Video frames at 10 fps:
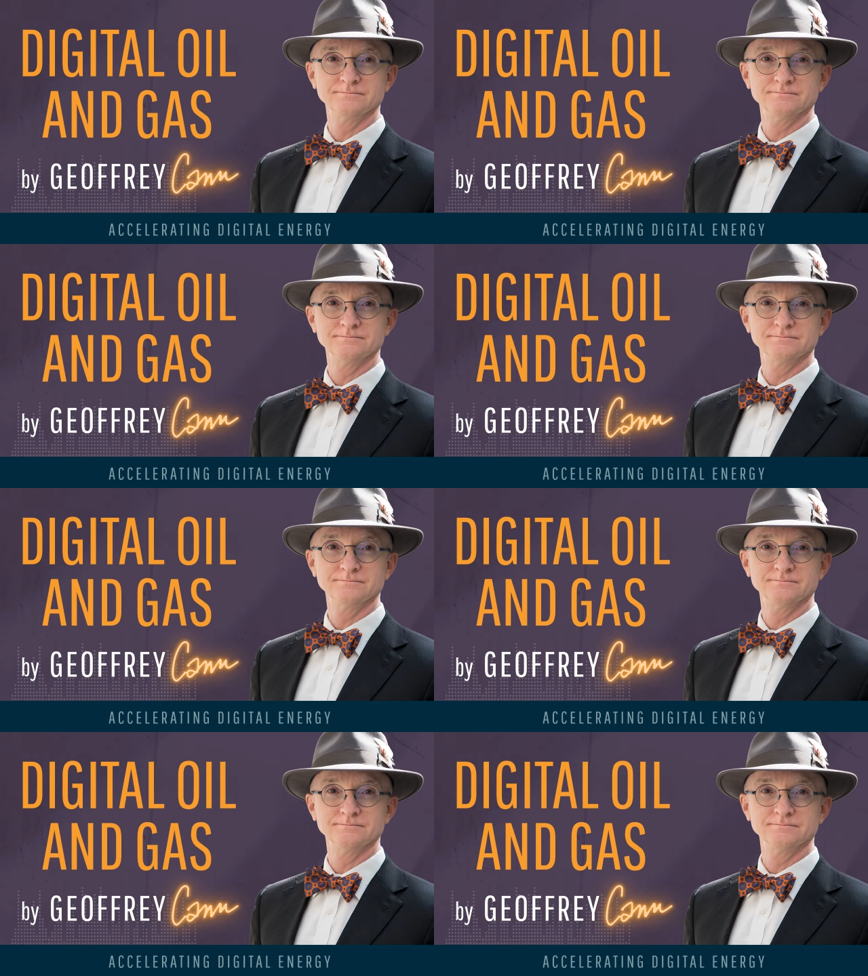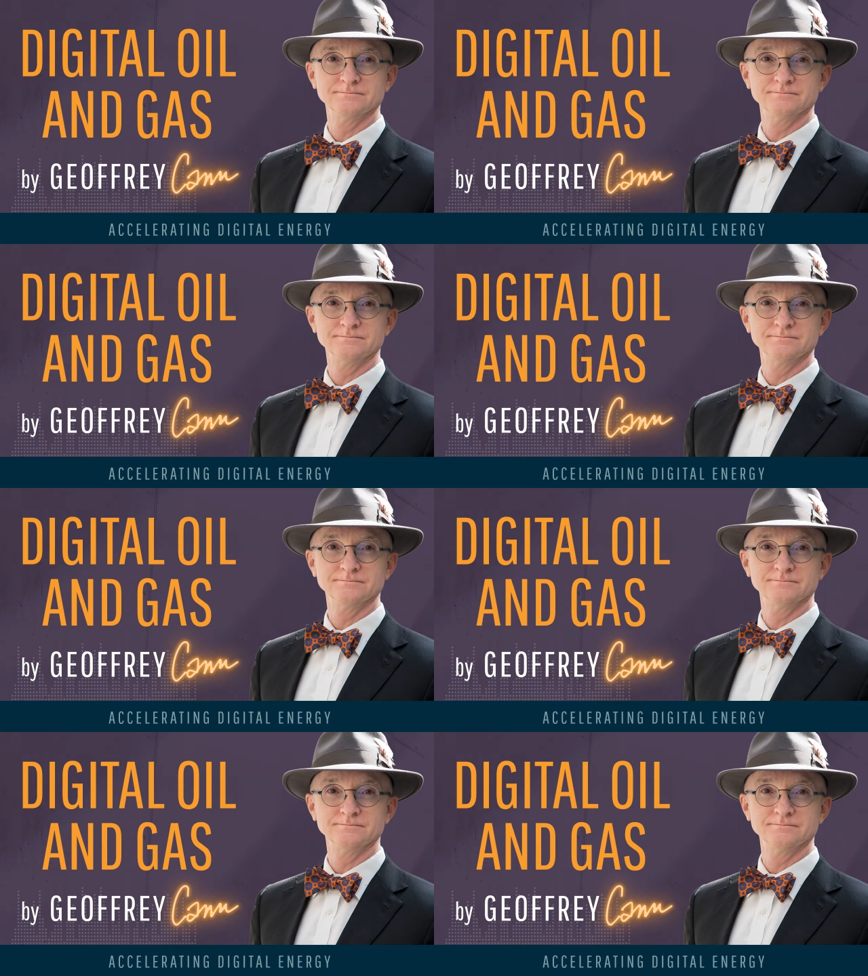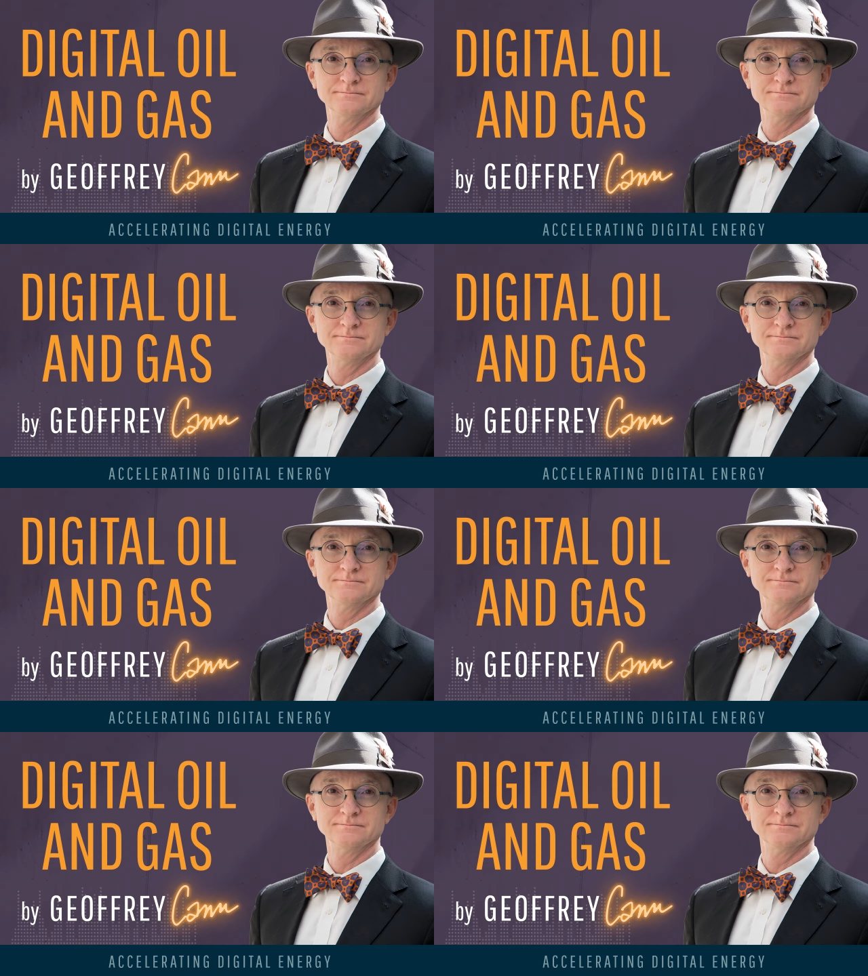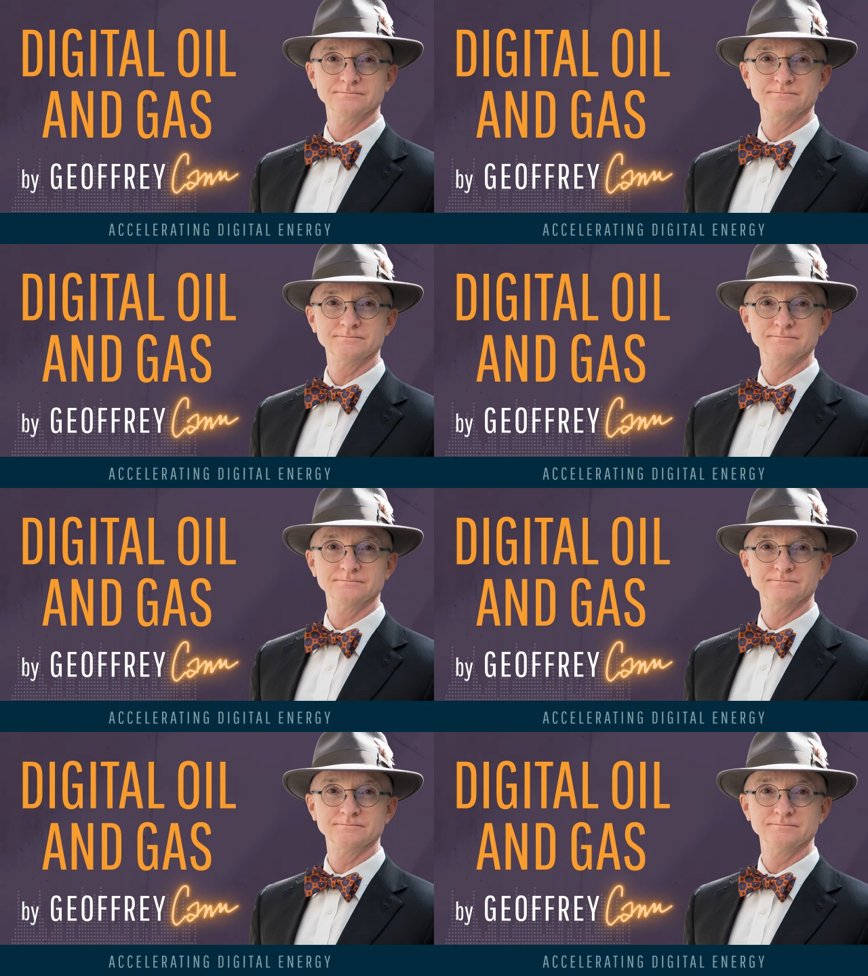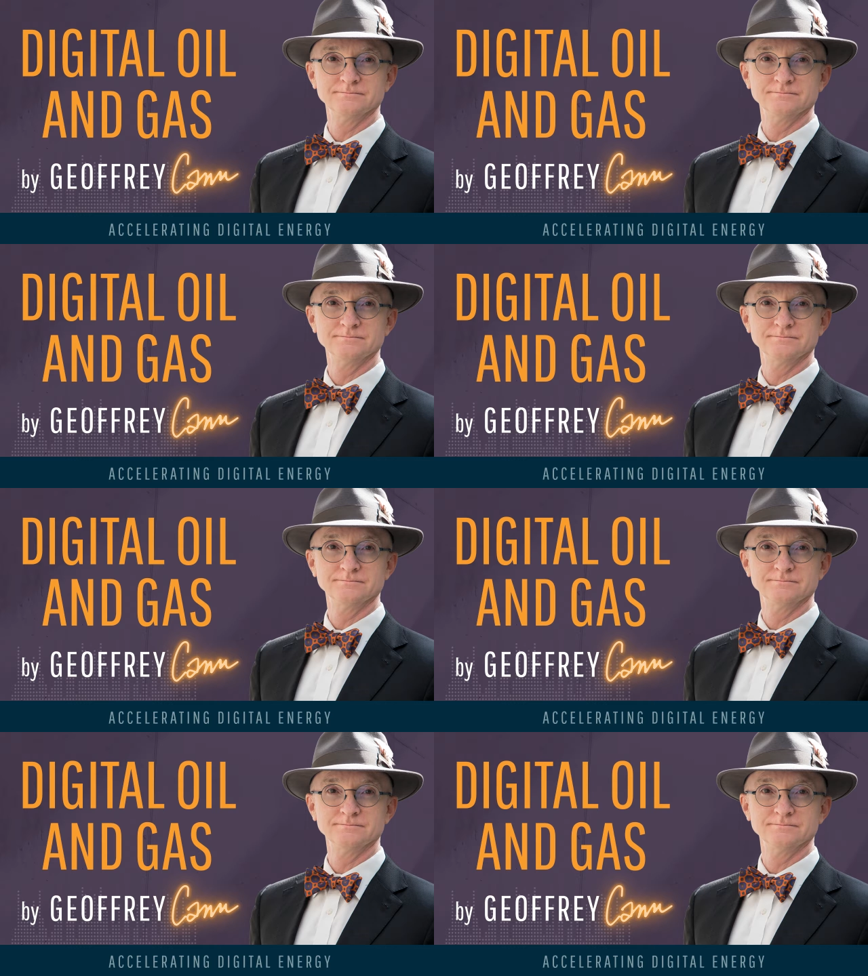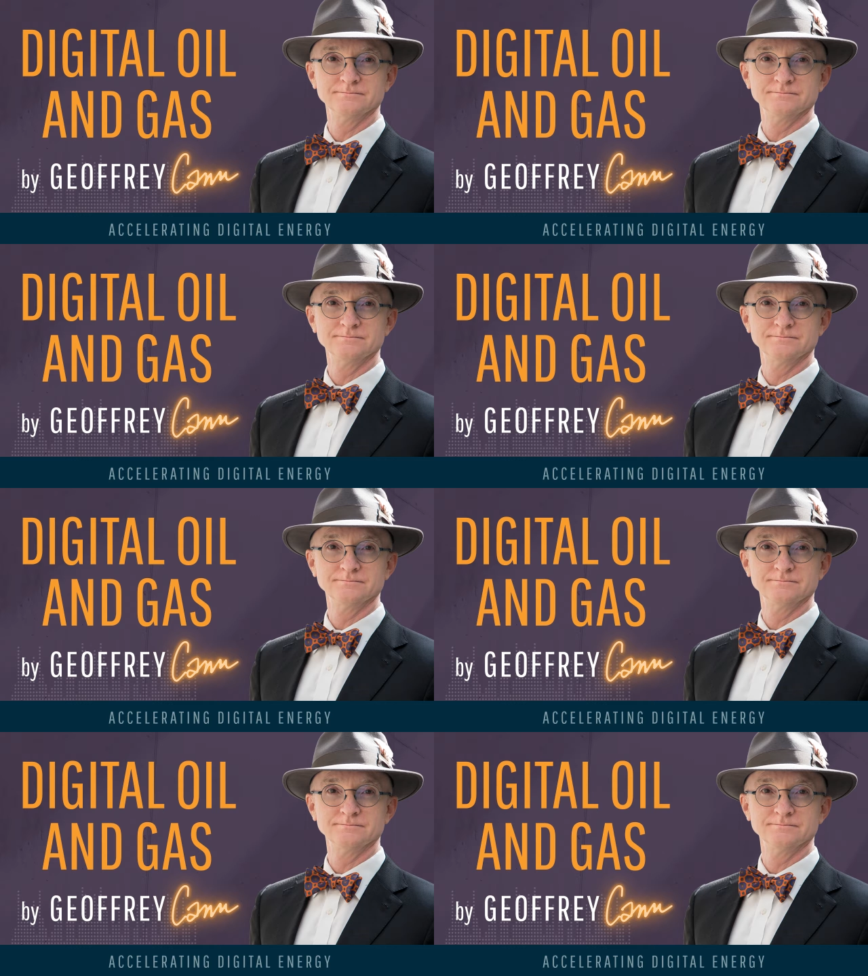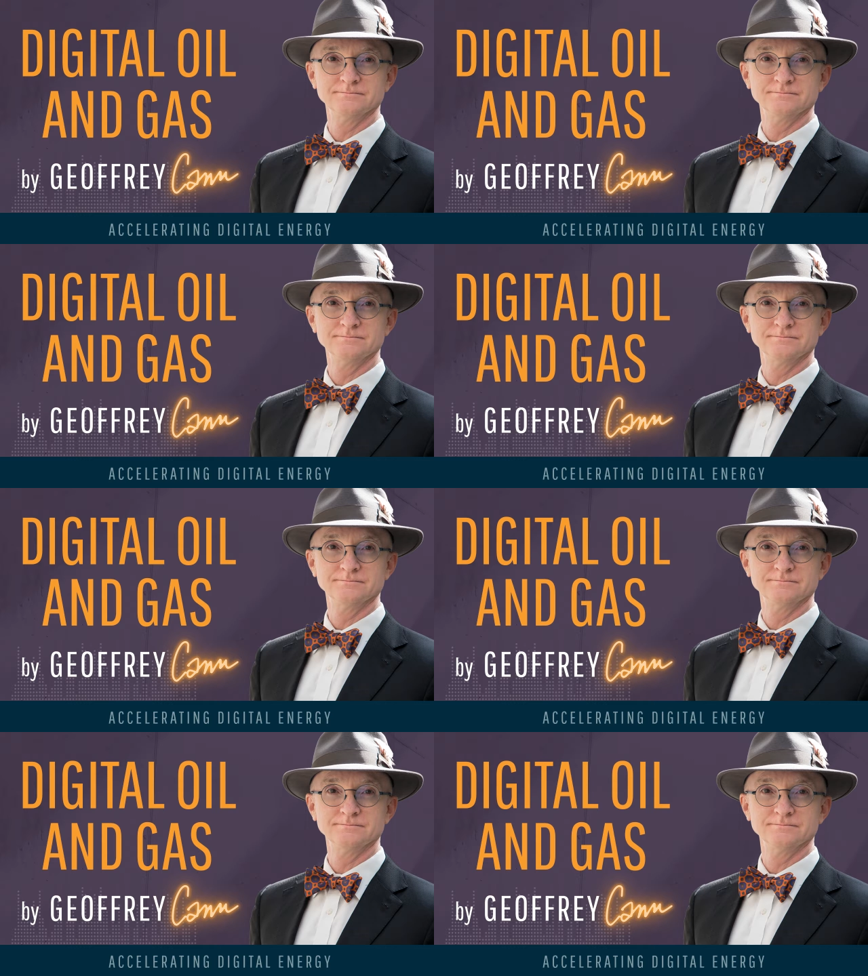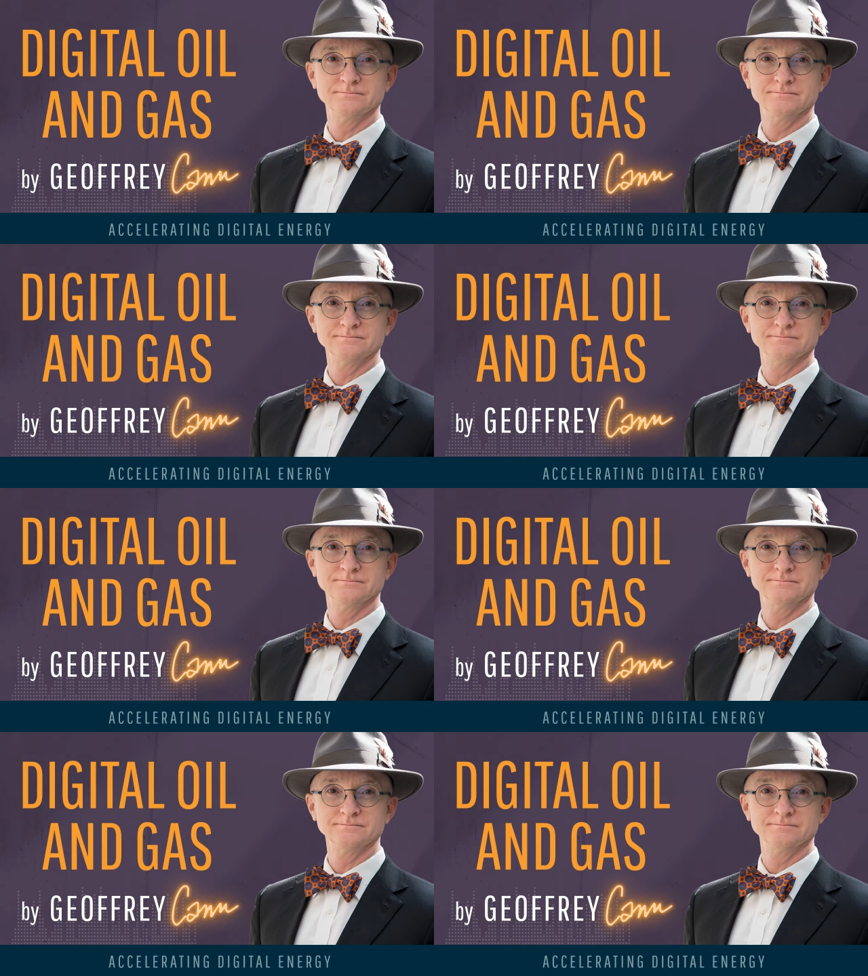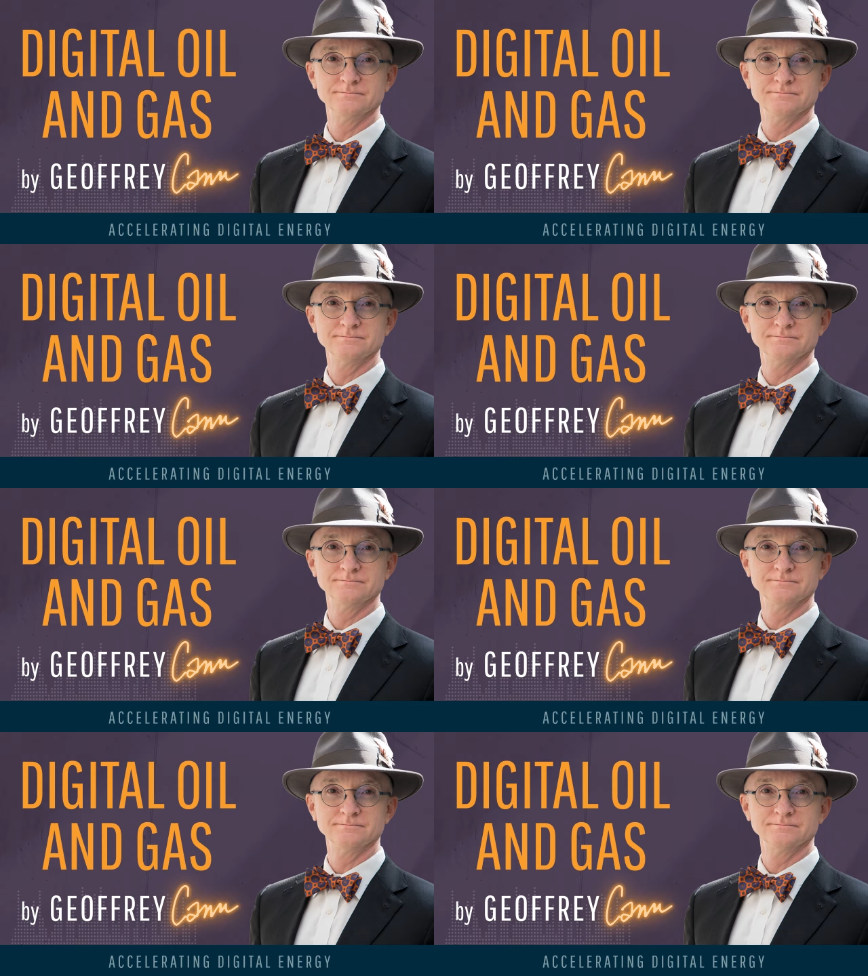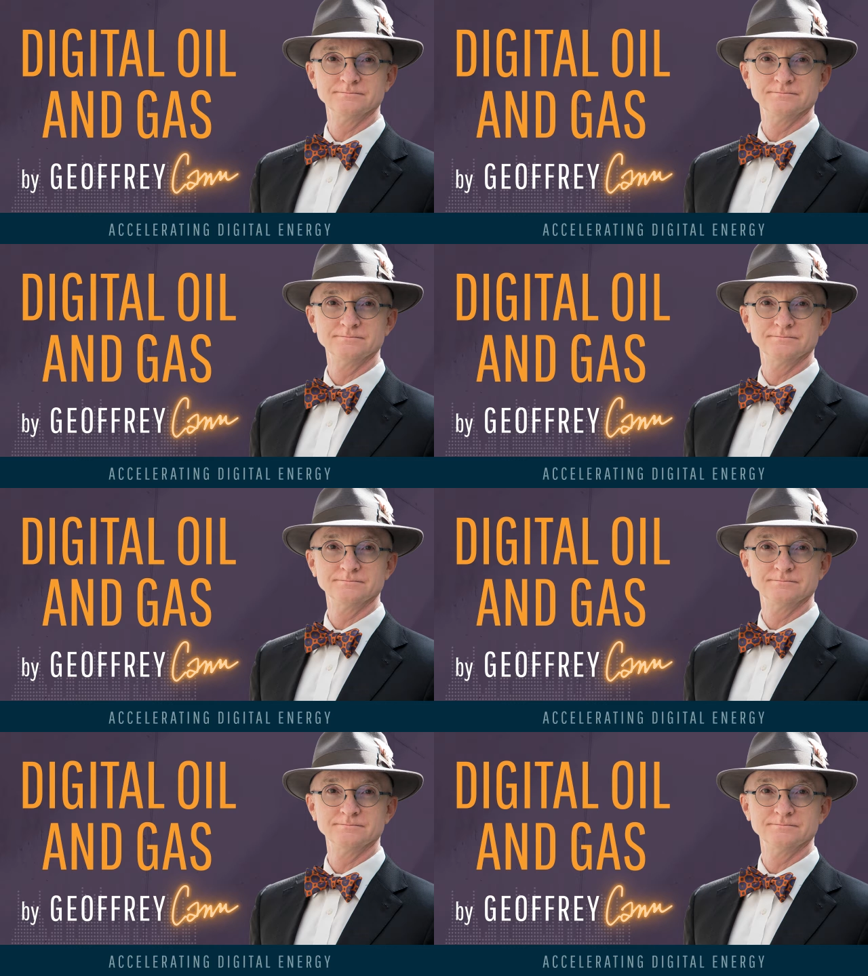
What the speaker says: This is a still picture; no speech is visible.